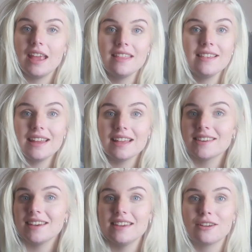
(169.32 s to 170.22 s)
In the
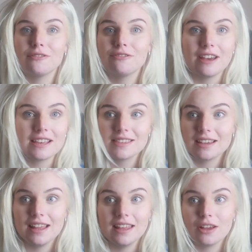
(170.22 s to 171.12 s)
letter he confessed the
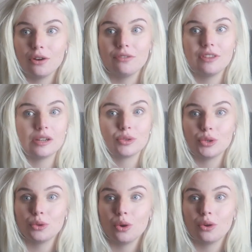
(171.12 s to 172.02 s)
killing of the
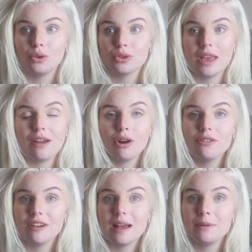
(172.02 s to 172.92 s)
Otero
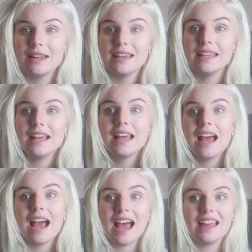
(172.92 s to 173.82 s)
family,
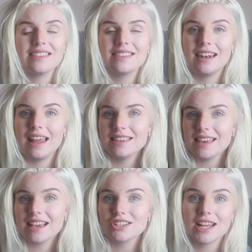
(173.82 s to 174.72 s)
and the letter
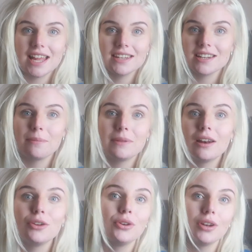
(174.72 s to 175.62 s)
actually ended up in
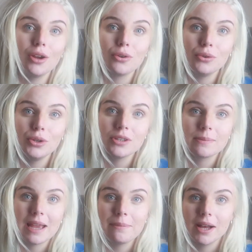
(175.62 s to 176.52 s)
the local
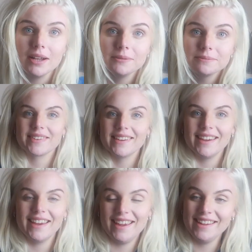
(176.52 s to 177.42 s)
newspaper.
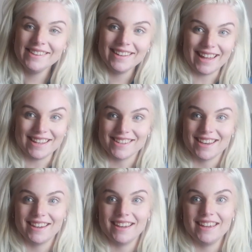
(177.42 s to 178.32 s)
In the
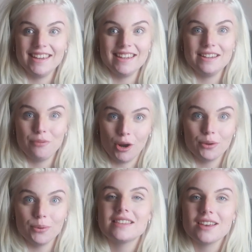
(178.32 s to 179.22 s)
letter he
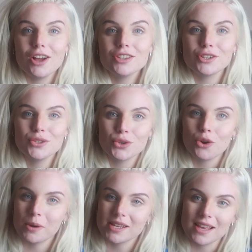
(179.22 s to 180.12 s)
wrote, "It's hard to
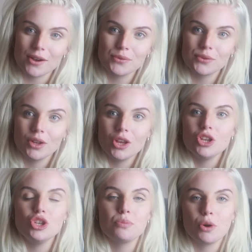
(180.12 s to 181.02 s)
control myself.
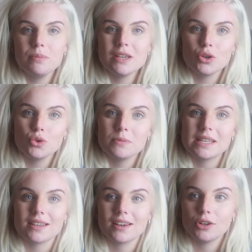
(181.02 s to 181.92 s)
You probably call me
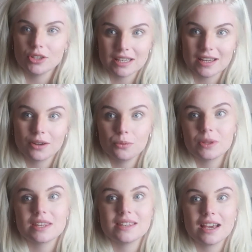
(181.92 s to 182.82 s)
psychotic
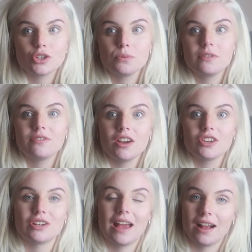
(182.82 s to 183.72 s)
with a sexual
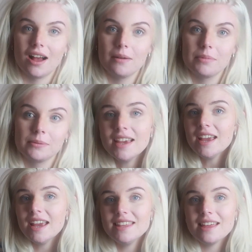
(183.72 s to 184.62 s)
perversion hang-up."
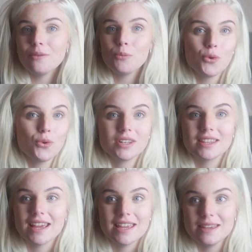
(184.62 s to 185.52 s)
He then warned
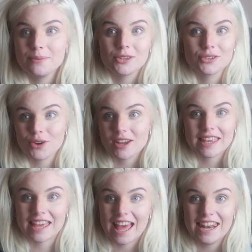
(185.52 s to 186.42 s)
that he would strike
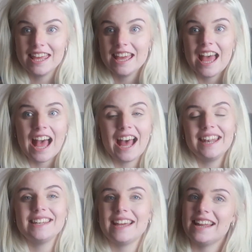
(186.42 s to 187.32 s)
again
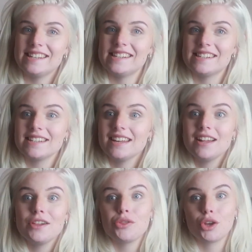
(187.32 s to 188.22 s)
and added,
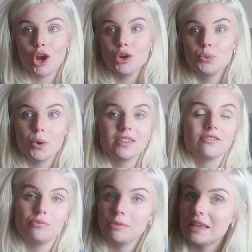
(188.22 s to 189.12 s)
"The code
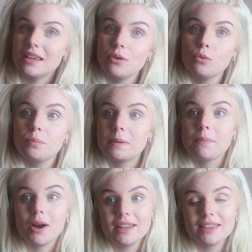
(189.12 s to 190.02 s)
words for me will be
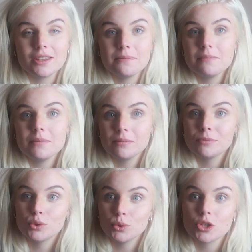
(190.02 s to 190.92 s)
bind them,
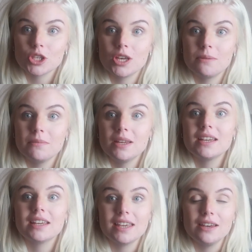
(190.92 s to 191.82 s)
torture them,
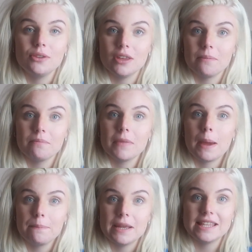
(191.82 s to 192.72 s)
kill them,
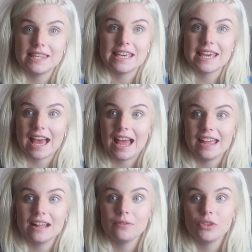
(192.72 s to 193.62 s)

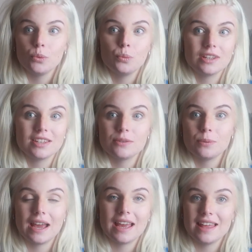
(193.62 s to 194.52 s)
BTK," which is
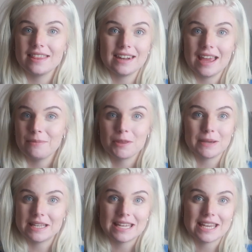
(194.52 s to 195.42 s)
where the name the
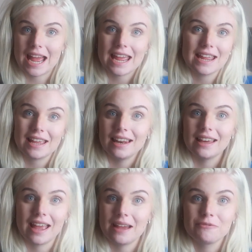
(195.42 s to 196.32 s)
BTK
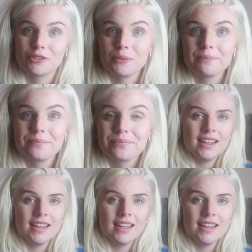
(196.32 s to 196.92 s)
killer came from.